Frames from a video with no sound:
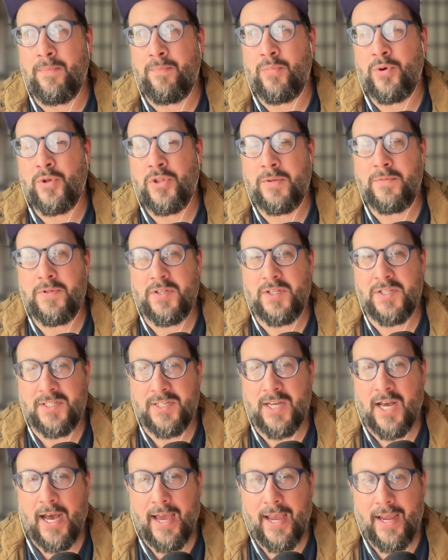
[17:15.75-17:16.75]
put them to the
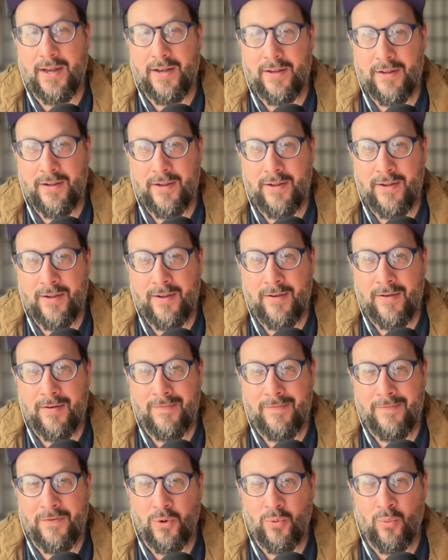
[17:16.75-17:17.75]
side
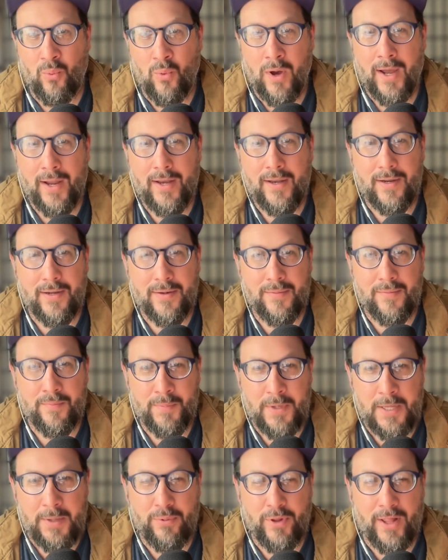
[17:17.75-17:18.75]
for what
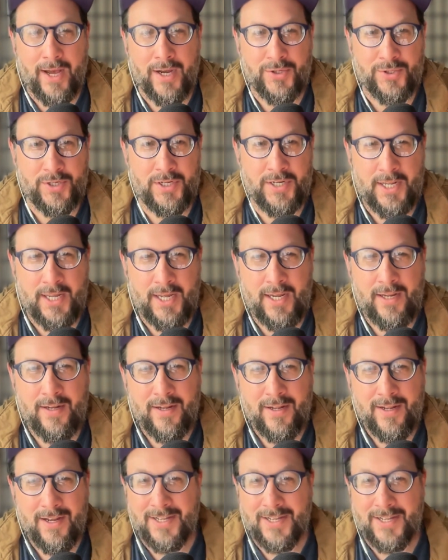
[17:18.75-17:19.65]
people actually need.